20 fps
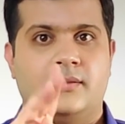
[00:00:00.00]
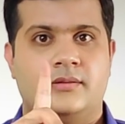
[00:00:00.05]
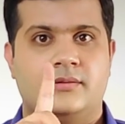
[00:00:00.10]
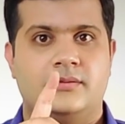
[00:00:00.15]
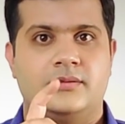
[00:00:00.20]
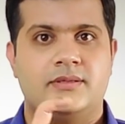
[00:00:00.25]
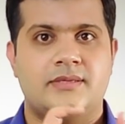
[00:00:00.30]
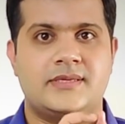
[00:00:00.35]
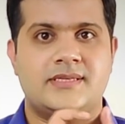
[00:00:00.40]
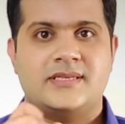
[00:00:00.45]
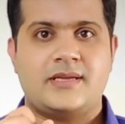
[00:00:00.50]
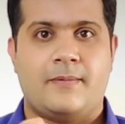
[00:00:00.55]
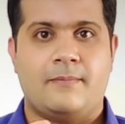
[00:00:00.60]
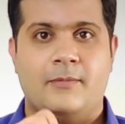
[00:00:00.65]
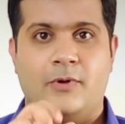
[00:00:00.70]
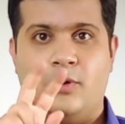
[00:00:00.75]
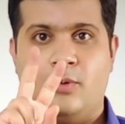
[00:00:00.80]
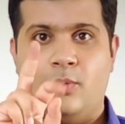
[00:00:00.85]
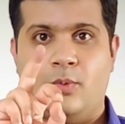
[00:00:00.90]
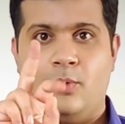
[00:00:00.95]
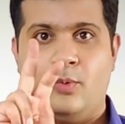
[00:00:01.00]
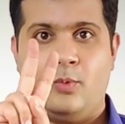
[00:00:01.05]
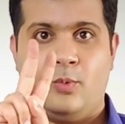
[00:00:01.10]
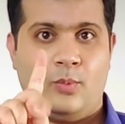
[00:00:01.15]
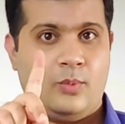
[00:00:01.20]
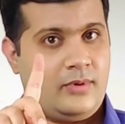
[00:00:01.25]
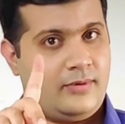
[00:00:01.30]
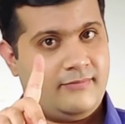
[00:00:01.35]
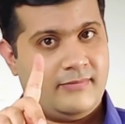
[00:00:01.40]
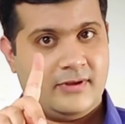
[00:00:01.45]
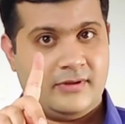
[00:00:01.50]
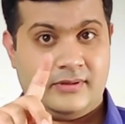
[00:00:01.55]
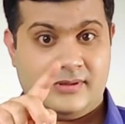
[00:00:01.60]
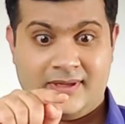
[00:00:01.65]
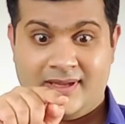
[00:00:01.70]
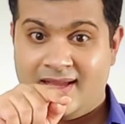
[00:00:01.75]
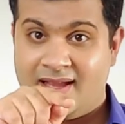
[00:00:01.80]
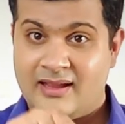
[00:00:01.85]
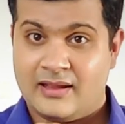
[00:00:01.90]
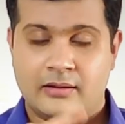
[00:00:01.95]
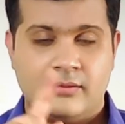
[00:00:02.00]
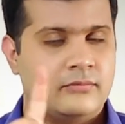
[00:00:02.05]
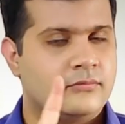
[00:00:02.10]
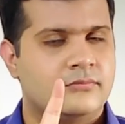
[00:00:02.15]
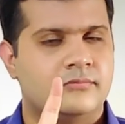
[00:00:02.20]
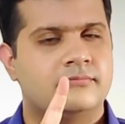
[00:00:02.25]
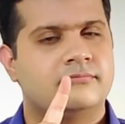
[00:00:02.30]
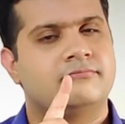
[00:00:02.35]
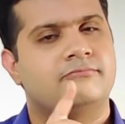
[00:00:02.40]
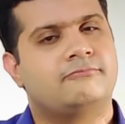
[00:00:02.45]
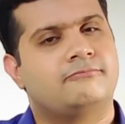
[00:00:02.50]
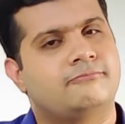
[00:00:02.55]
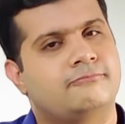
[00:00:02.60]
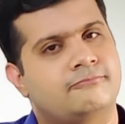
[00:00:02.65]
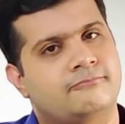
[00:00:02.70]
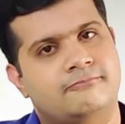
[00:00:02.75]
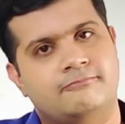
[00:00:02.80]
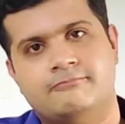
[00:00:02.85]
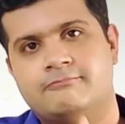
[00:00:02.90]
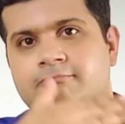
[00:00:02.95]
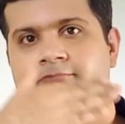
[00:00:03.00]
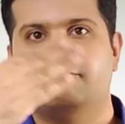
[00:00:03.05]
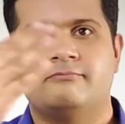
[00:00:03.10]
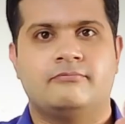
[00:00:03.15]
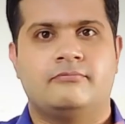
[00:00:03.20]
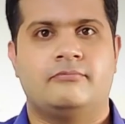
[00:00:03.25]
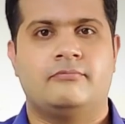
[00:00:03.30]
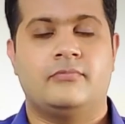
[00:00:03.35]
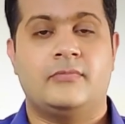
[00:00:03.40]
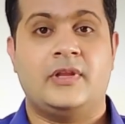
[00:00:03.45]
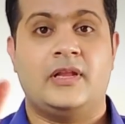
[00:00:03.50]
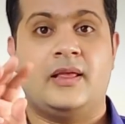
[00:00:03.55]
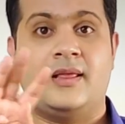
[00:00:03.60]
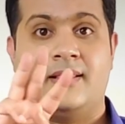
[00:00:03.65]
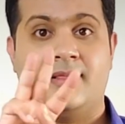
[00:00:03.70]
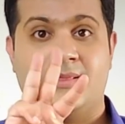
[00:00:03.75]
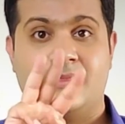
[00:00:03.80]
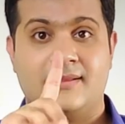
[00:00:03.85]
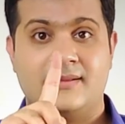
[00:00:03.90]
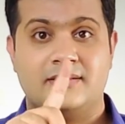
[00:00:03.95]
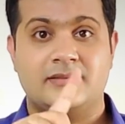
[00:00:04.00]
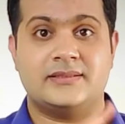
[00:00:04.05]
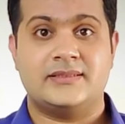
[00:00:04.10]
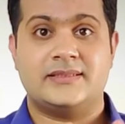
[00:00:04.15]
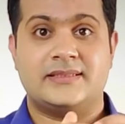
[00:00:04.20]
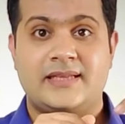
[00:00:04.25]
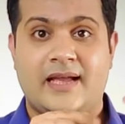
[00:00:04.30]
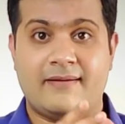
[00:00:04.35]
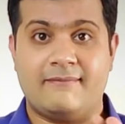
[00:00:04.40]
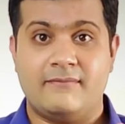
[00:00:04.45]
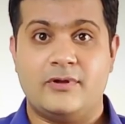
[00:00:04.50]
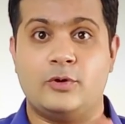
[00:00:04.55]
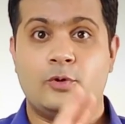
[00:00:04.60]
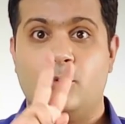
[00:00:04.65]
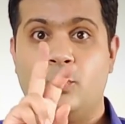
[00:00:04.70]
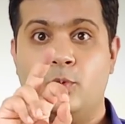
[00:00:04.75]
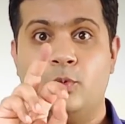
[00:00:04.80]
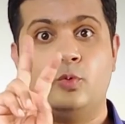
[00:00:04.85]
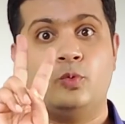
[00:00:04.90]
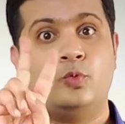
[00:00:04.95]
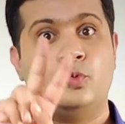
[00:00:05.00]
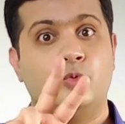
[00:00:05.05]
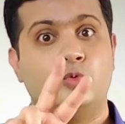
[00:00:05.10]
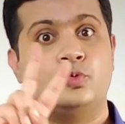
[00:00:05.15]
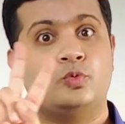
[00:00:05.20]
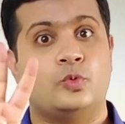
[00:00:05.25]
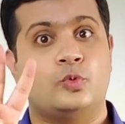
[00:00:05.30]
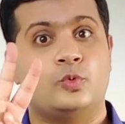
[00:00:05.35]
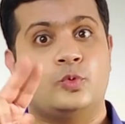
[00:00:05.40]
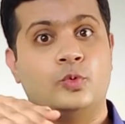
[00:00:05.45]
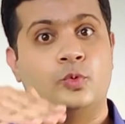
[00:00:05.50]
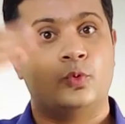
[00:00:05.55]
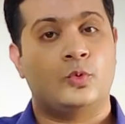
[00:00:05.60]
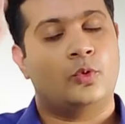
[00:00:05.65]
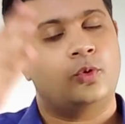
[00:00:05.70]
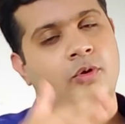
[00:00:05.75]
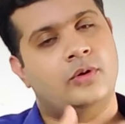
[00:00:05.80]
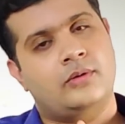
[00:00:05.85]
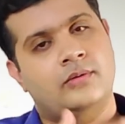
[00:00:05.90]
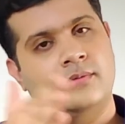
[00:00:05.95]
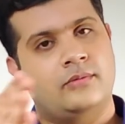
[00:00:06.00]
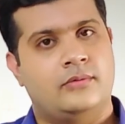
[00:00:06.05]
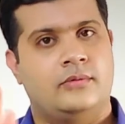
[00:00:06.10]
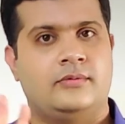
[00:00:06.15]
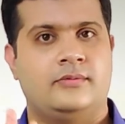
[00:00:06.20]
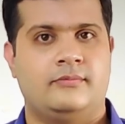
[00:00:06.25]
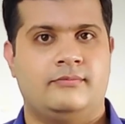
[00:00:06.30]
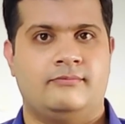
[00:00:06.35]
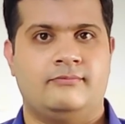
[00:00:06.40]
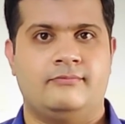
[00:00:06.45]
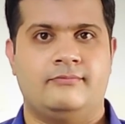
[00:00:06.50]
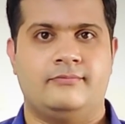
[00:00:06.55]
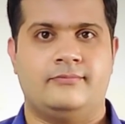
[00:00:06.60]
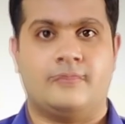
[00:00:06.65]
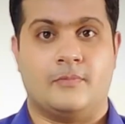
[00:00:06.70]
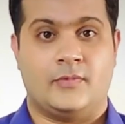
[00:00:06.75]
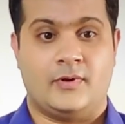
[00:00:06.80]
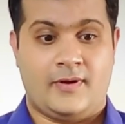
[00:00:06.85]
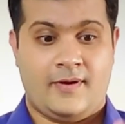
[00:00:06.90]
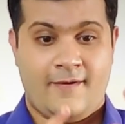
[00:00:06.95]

was 31st December 2021. This has now been extended to 31st January 2022.